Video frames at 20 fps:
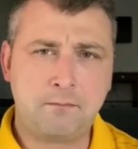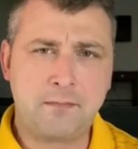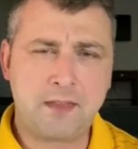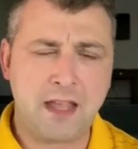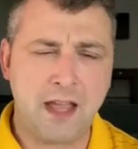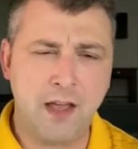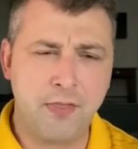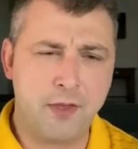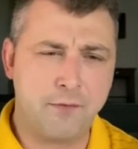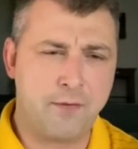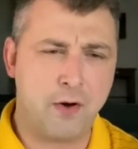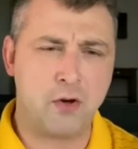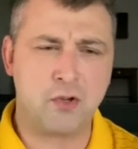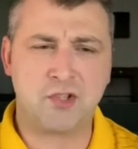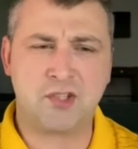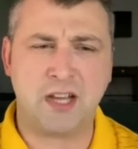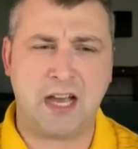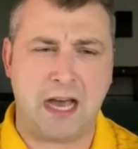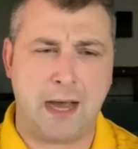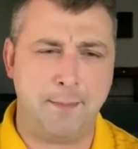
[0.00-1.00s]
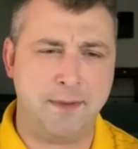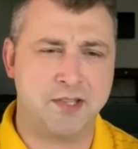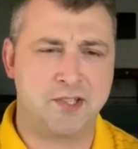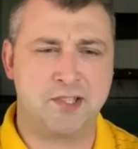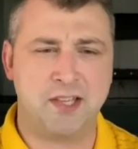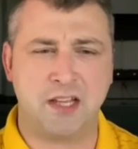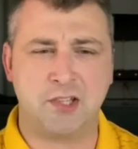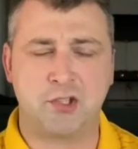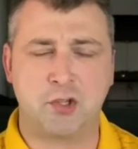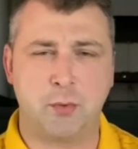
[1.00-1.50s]
At the first time at
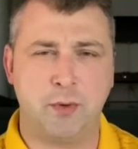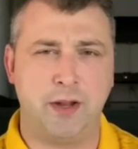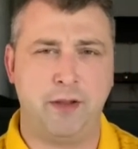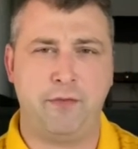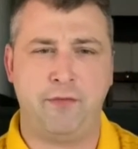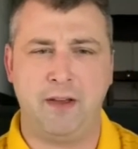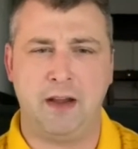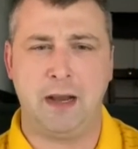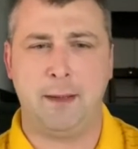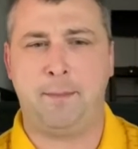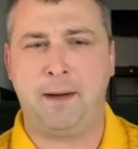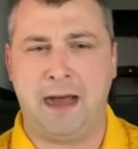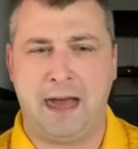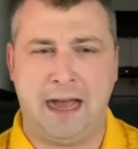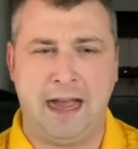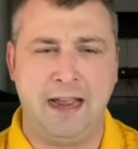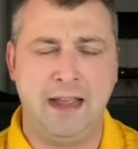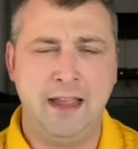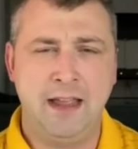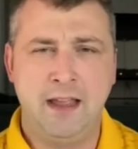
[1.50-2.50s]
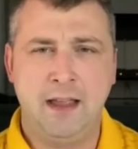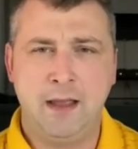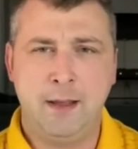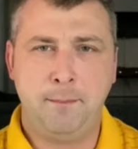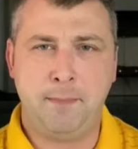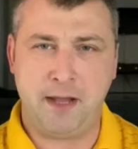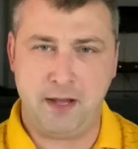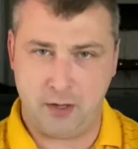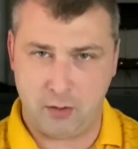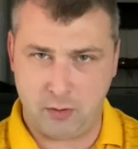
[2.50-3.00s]
Caesarea Philippi,
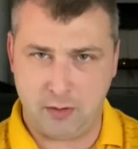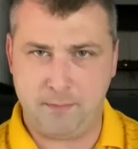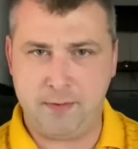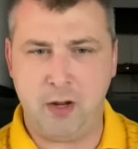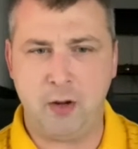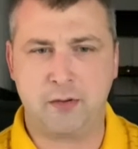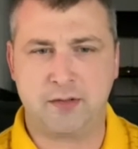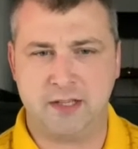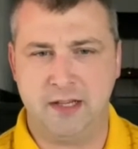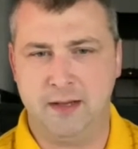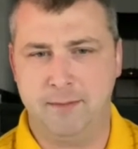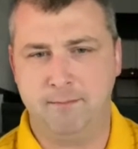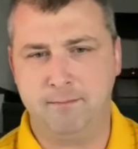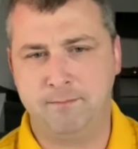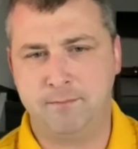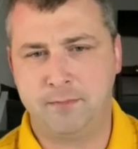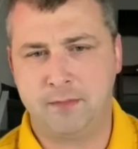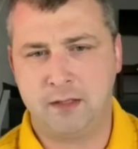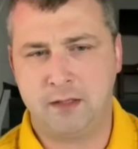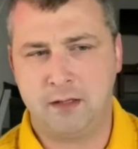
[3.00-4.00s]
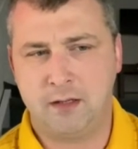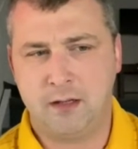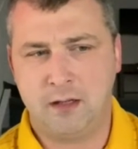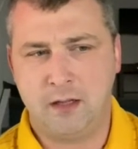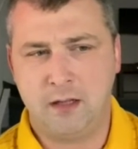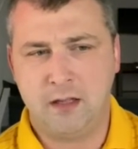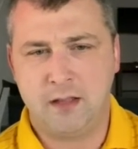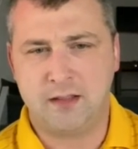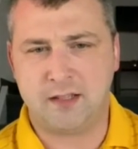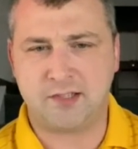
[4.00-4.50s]
Peter rebuked him.
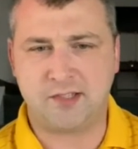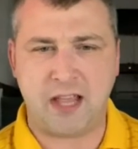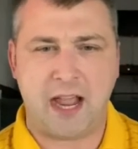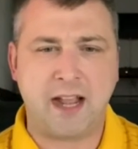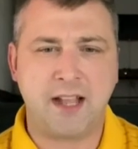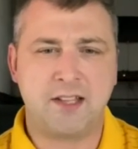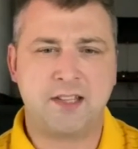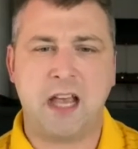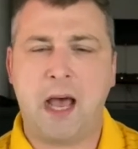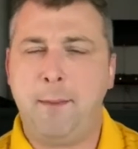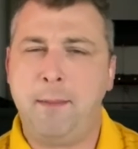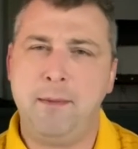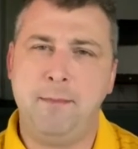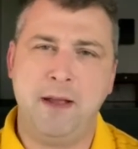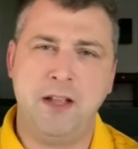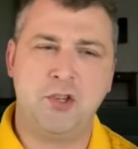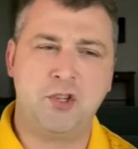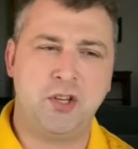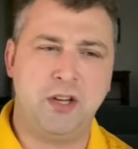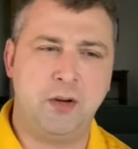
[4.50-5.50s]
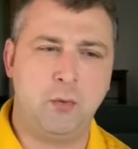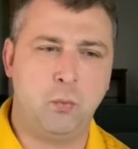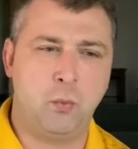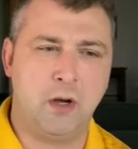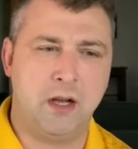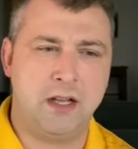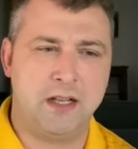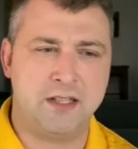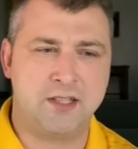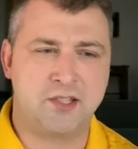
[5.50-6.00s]
The second time he mentioned it
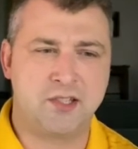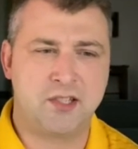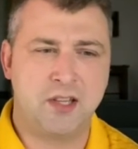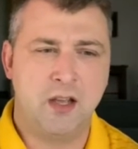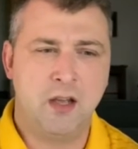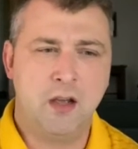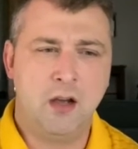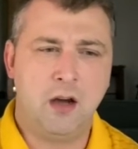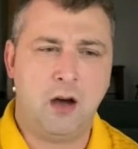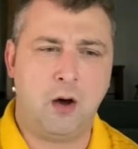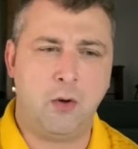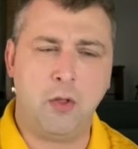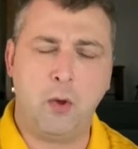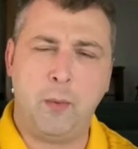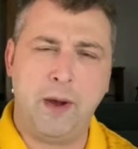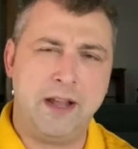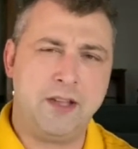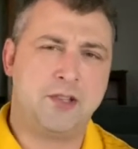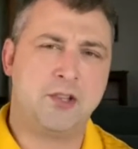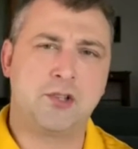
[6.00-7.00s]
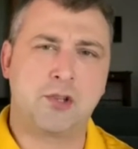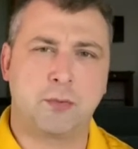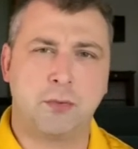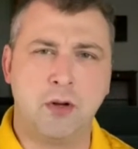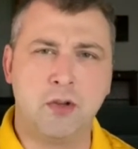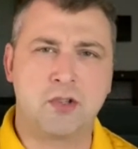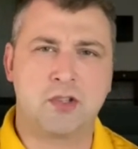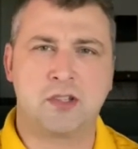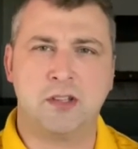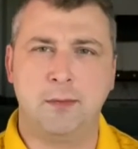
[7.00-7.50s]
was on the way to
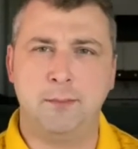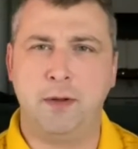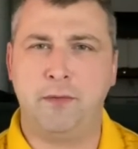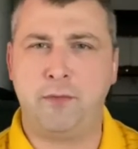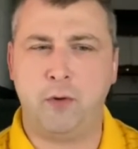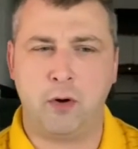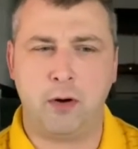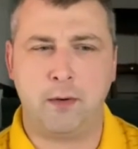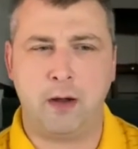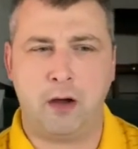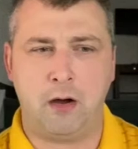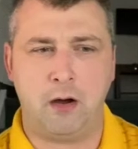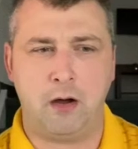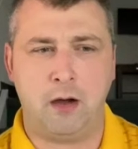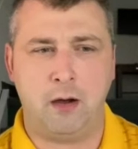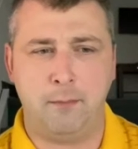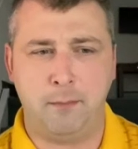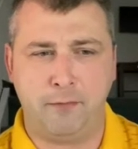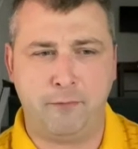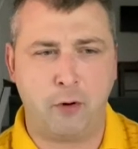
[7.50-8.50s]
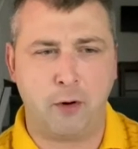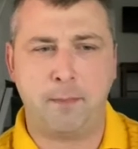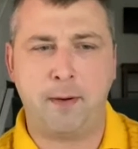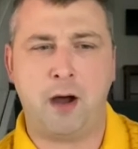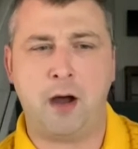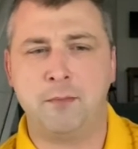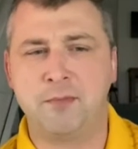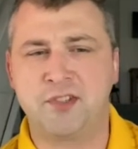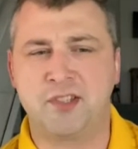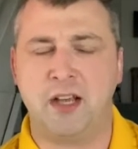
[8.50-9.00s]
Jerusalem before, uh, uh before
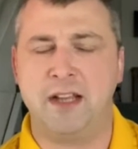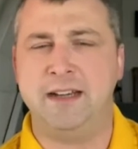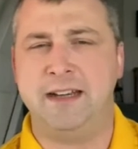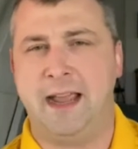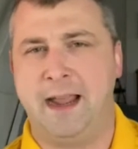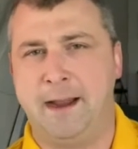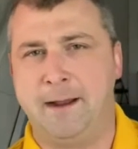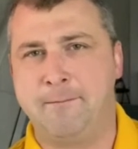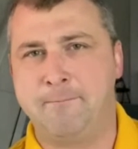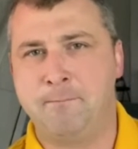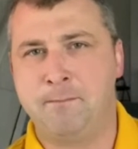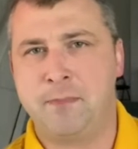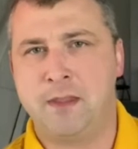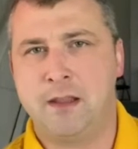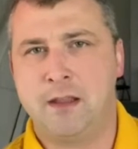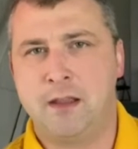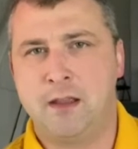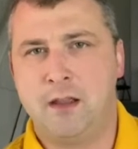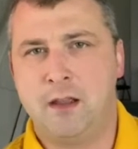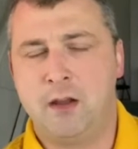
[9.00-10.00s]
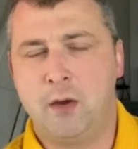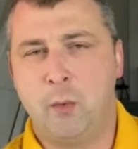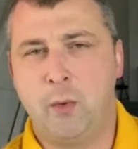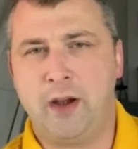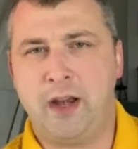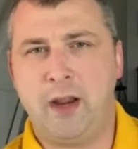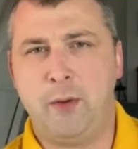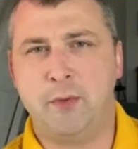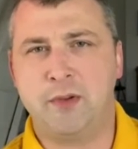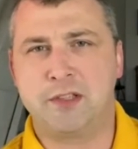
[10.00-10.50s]
Palm Sunday when
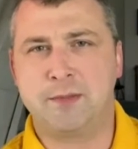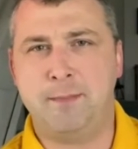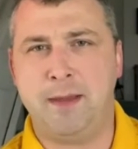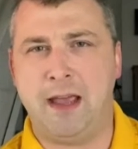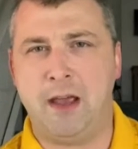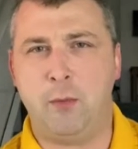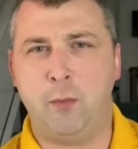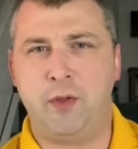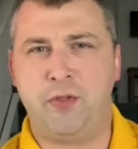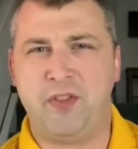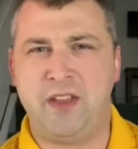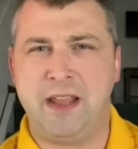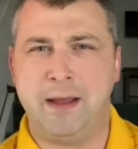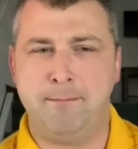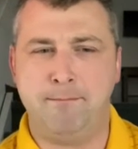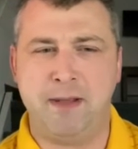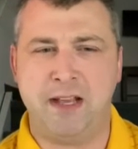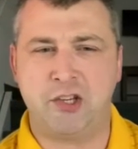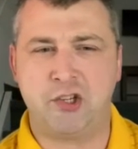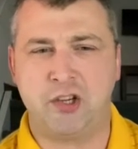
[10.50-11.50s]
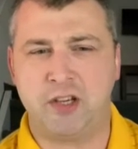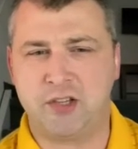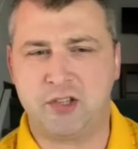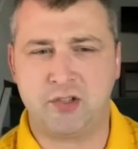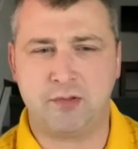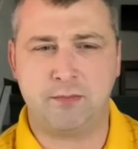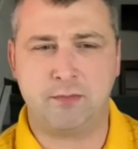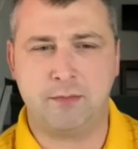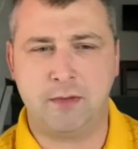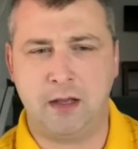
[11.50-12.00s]
he was met with the
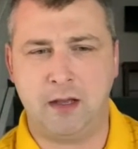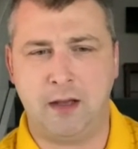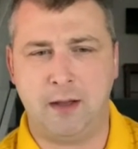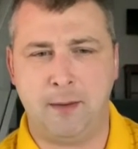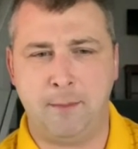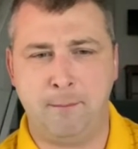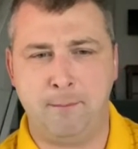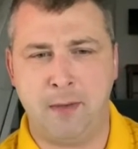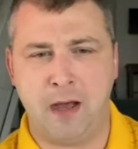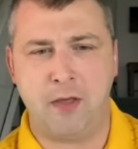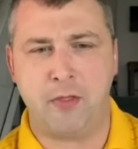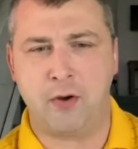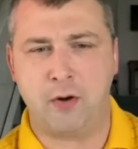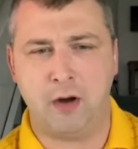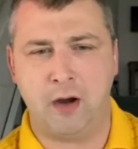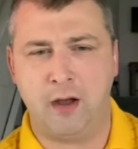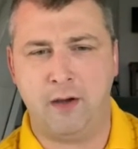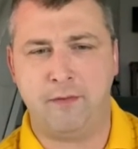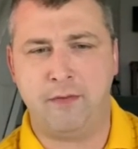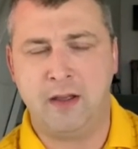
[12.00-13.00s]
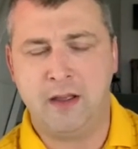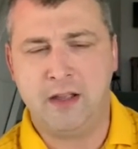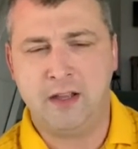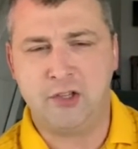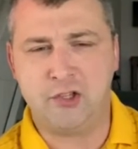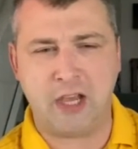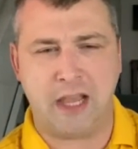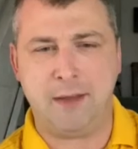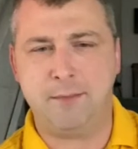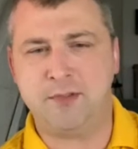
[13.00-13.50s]
ambitious uh, mother of
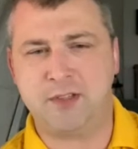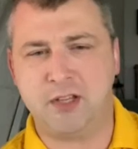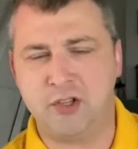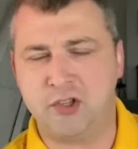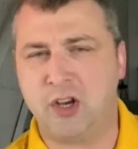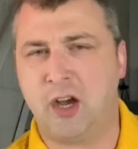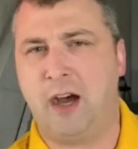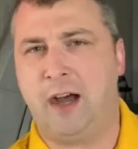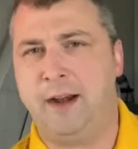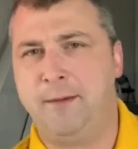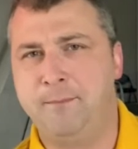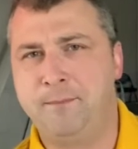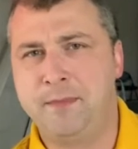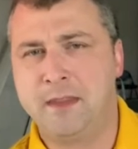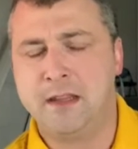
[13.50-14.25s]
James and John.